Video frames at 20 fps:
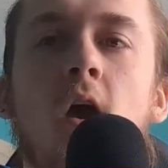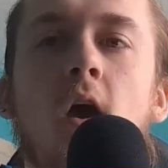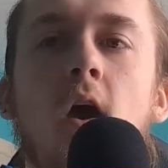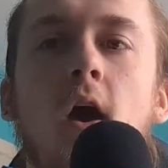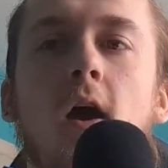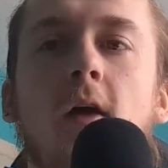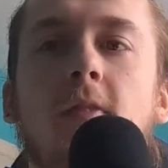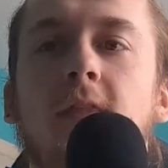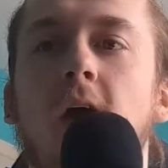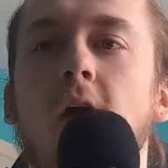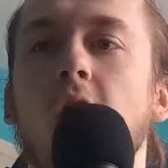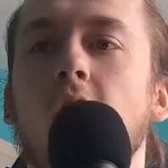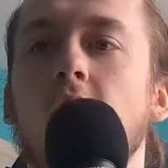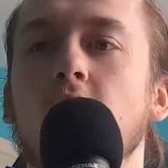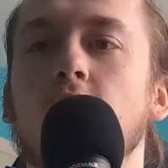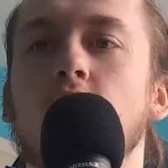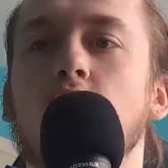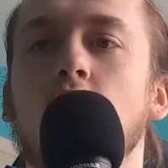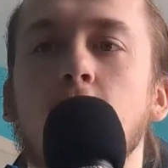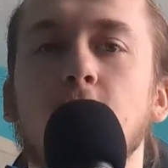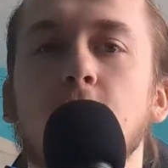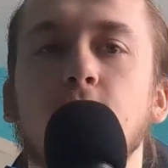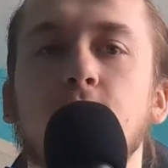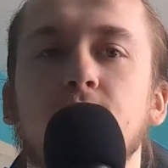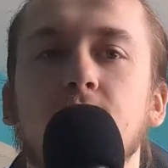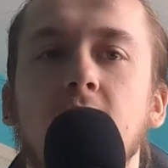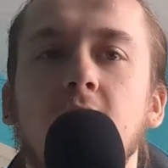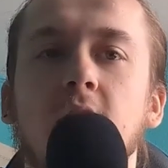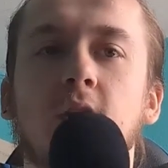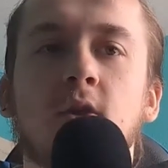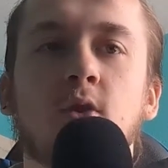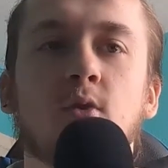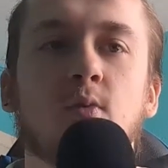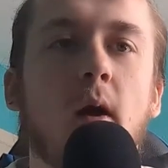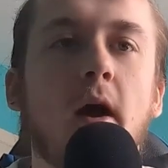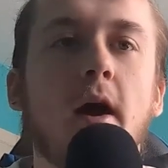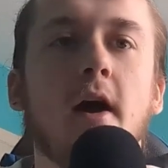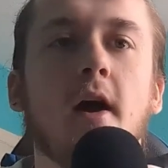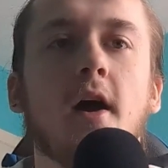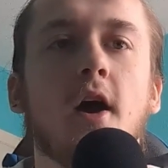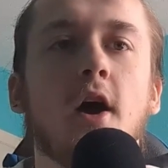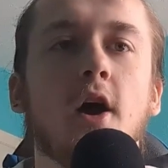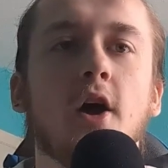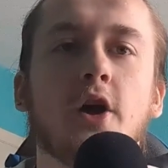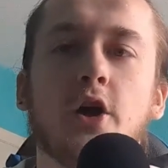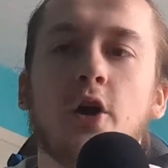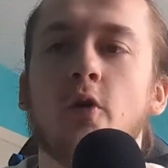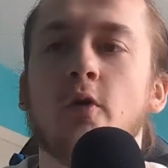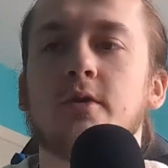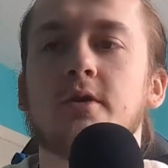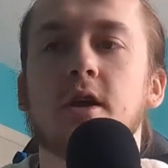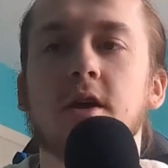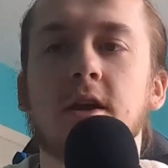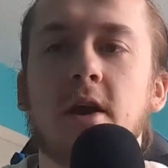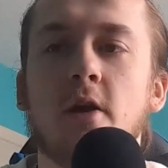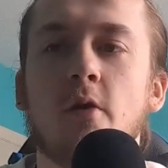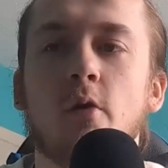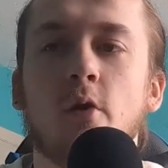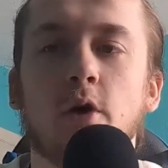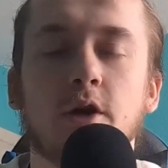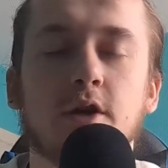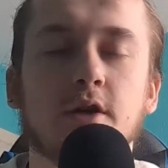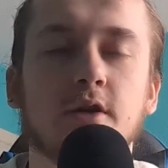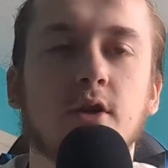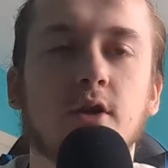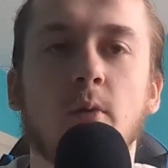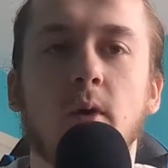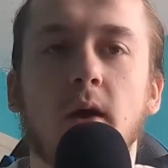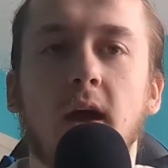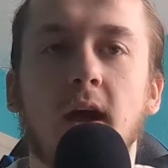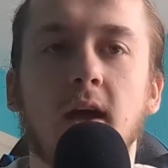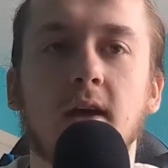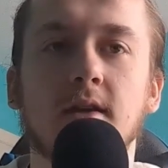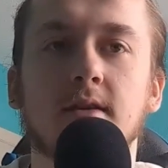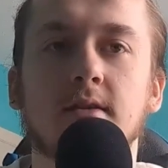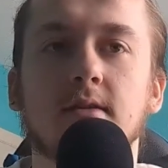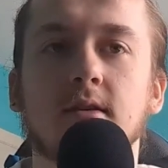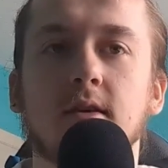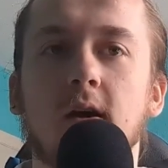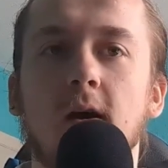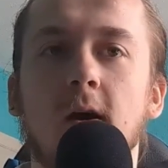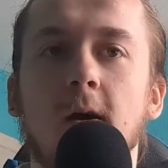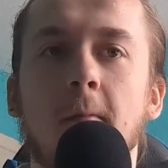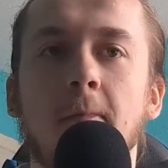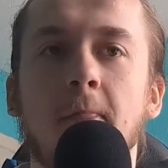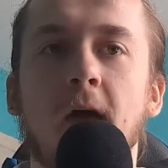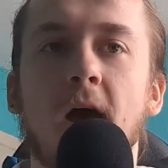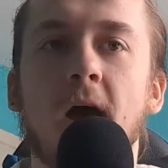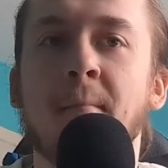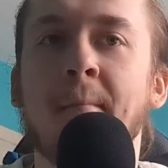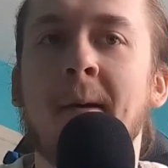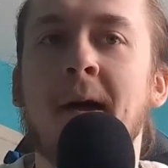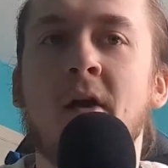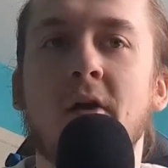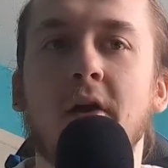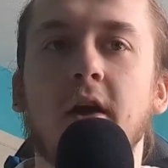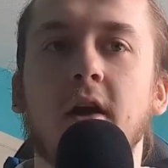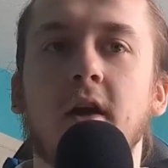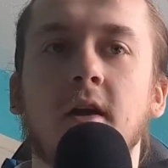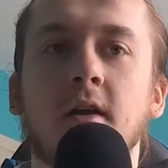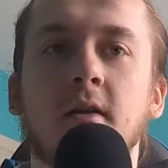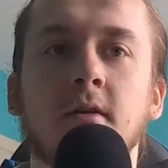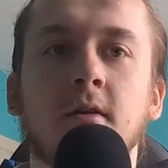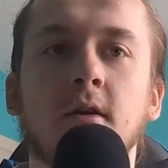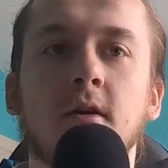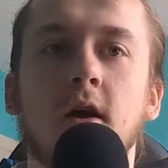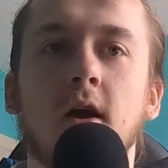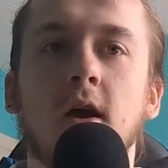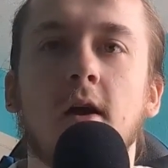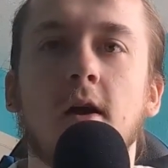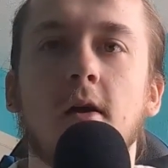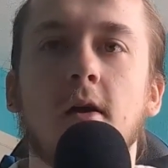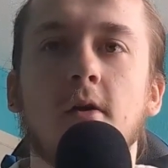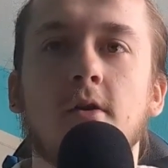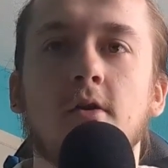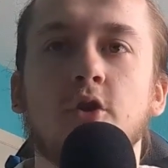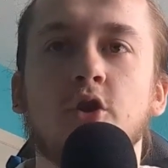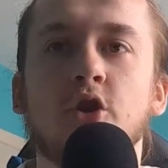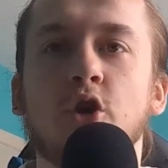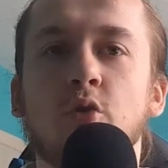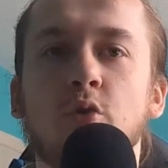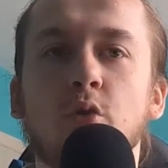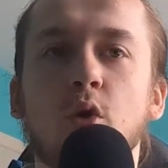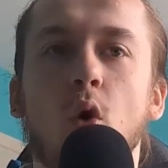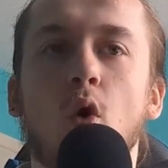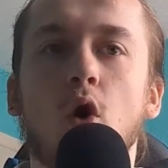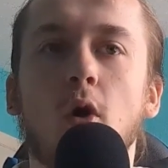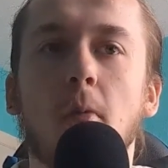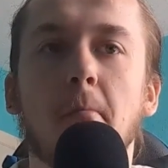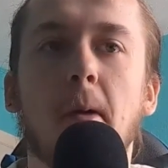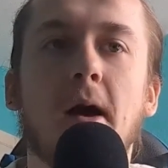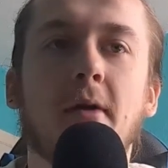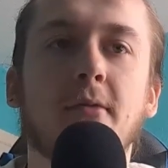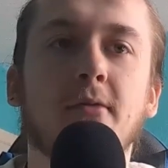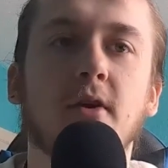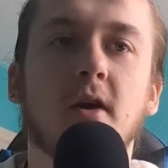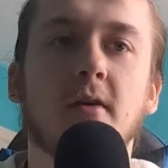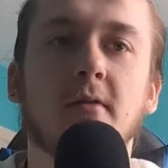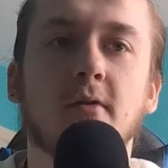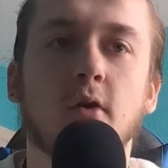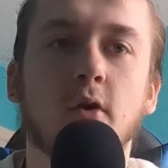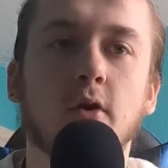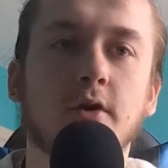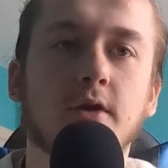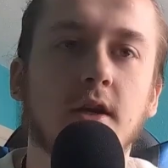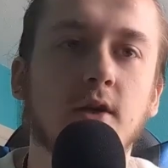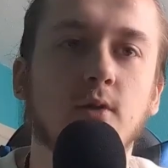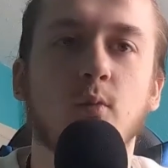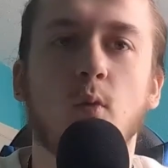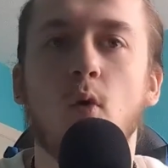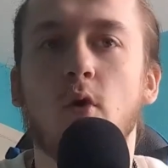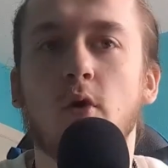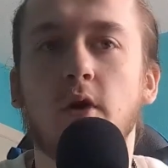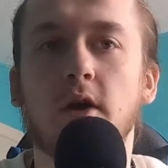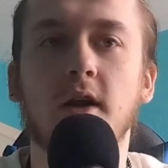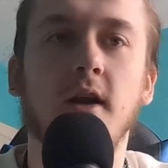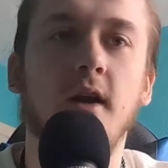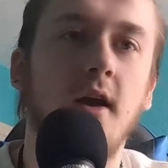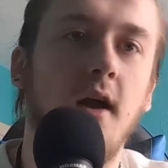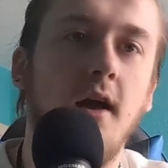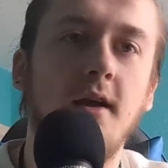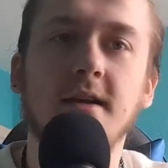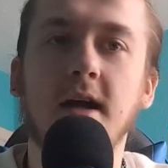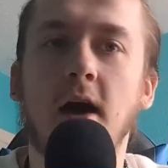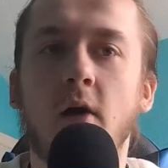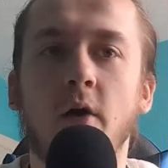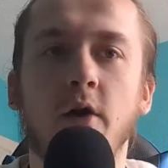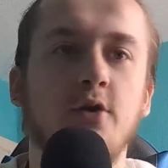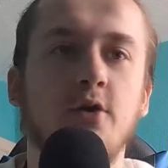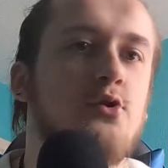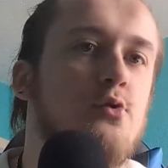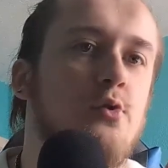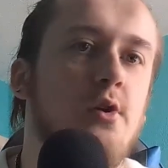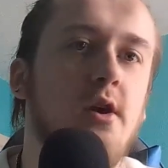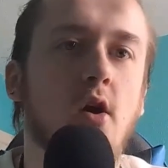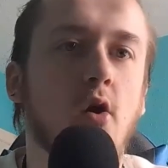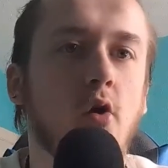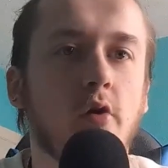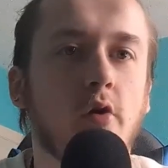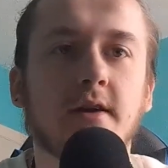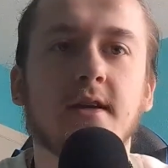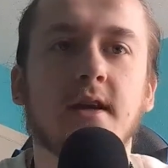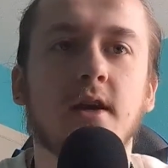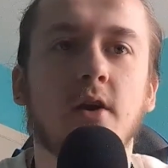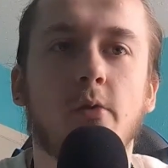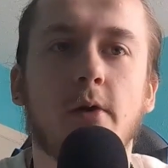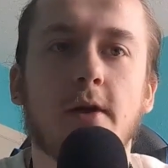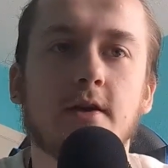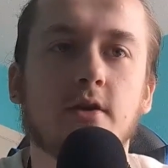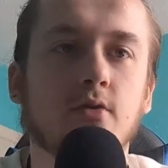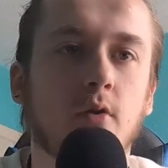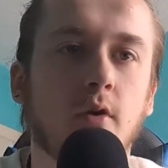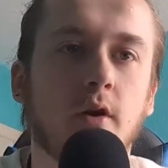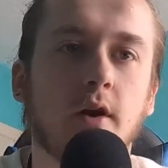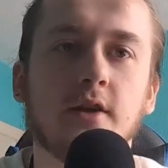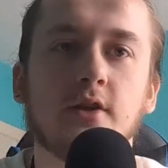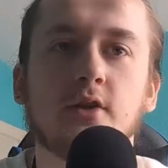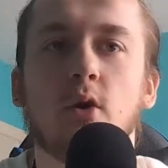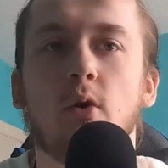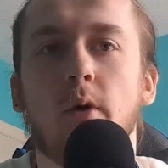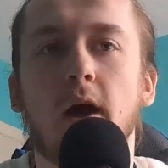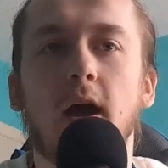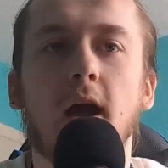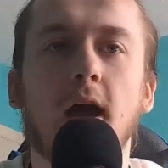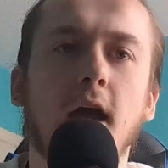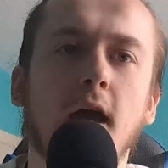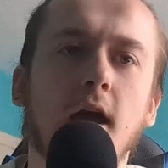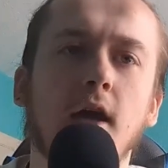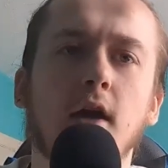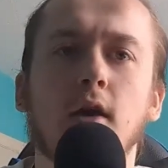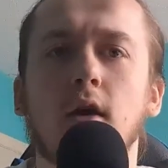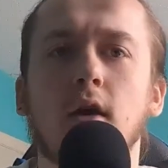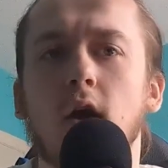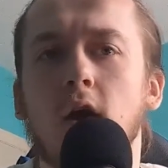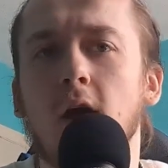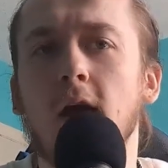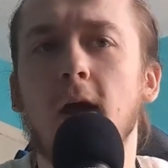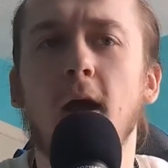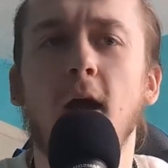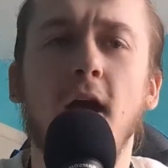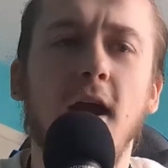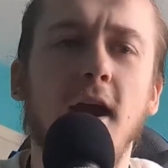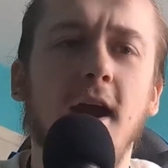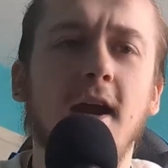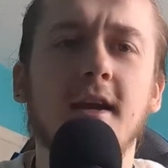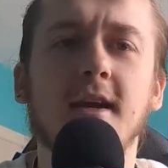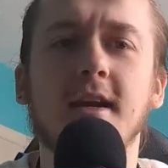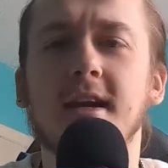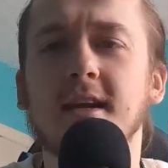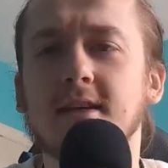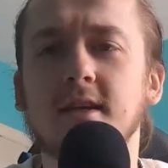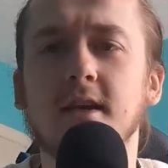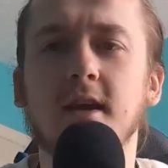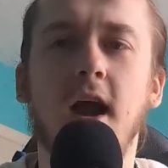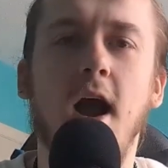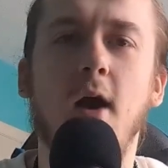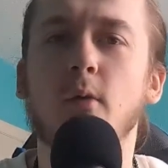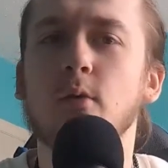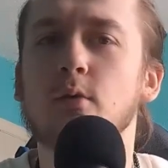There are a couple scenes where, De Niro is doing his American New York mafia voice. He's walking down a street or he's in a restaurant and he's going, "Hey, listen, I